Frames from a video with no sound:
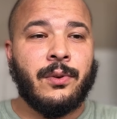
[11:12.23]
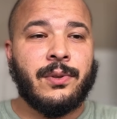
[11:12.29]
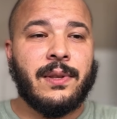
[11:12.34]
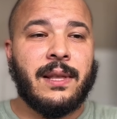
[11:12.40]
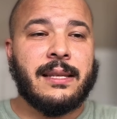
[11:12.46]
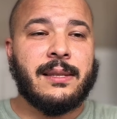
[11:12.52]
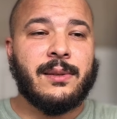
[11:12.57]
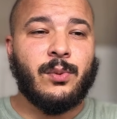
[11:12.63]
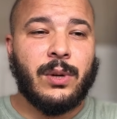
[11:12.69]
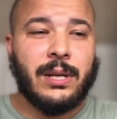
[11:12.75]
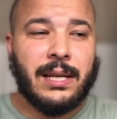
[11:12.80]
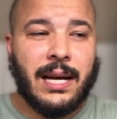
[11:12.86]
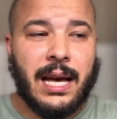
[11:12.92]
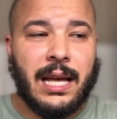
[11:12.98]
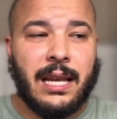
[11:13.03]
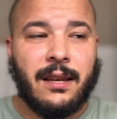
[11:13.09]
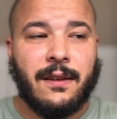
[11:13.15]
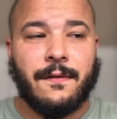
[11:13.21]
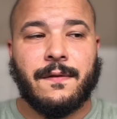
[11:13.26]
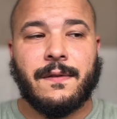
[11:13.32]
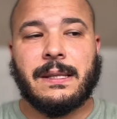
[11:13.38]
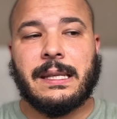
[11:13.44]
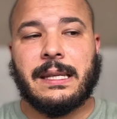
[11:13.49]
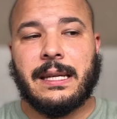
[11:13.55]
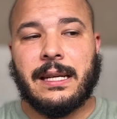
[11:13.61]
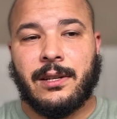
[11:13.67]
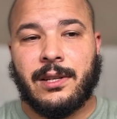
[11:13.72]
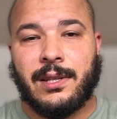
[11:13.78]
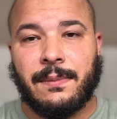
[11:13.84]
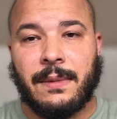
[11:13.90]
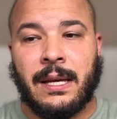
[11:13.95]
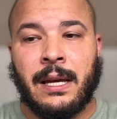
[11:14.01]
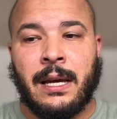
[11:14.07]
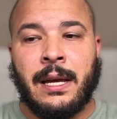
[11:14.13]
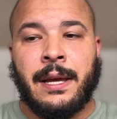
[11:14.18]
So that's what kind of scares
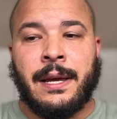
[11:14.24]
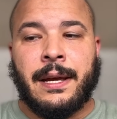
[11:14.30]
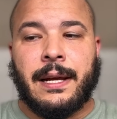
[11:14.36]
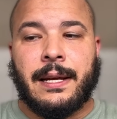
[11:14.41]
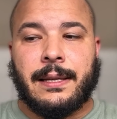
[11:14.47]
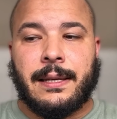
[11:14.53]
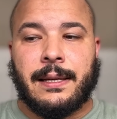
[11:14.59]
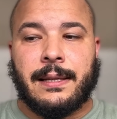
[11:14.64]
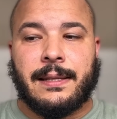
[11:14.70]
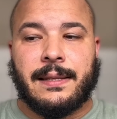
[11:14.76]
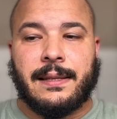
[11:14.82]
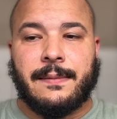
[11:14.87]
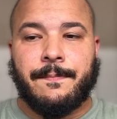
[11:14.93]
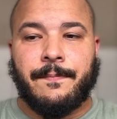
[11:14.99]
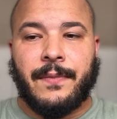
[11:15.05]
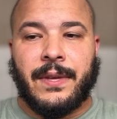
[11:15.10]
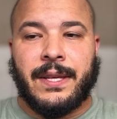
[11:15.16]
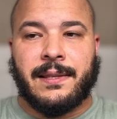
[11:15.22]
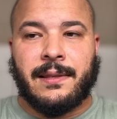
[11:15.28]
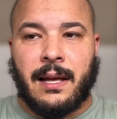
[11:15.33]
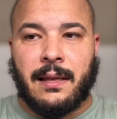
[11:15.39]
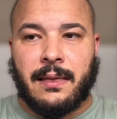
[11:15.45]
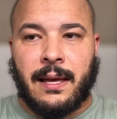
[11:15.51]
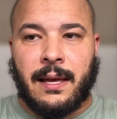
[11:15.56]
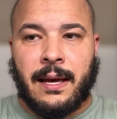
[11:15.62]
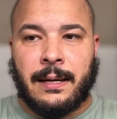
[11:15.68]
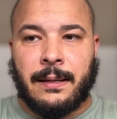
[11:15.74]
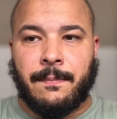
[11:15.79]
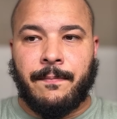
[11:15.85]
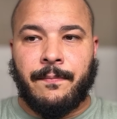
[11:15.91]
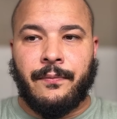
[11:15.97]
me. It's not that